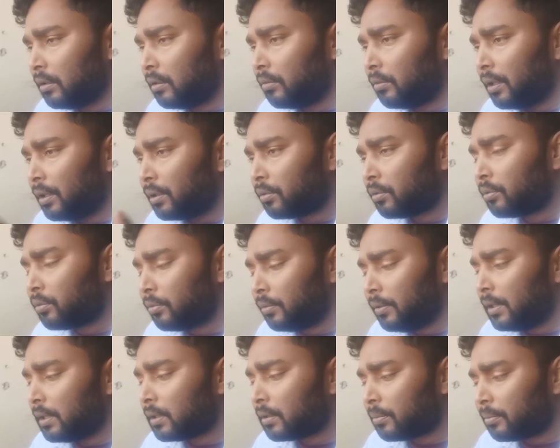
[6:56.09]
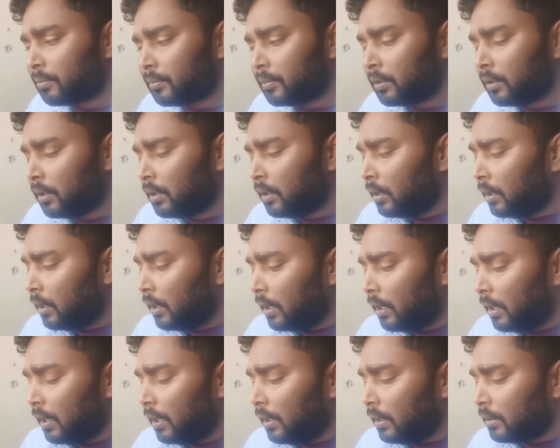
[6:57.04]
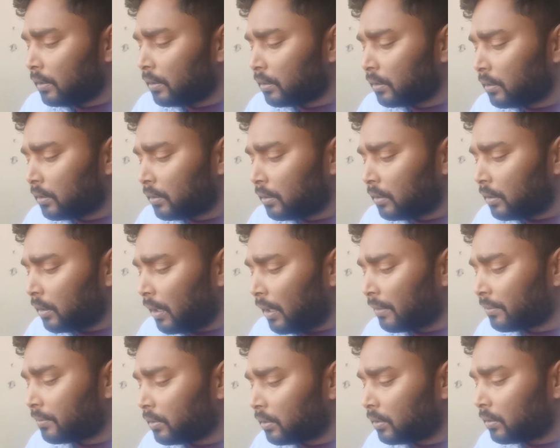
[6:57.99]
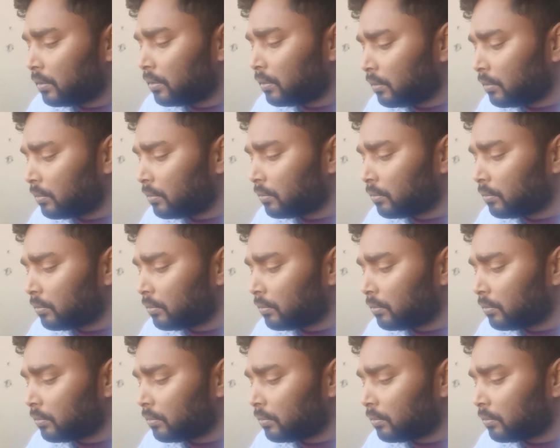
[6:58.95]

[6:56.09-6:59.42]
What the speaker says: 1 to 2 weeks, and after